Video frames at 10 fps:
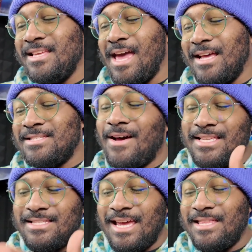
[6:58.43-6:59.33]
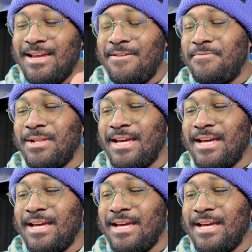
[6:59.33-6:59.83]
Yeah, so I stay there for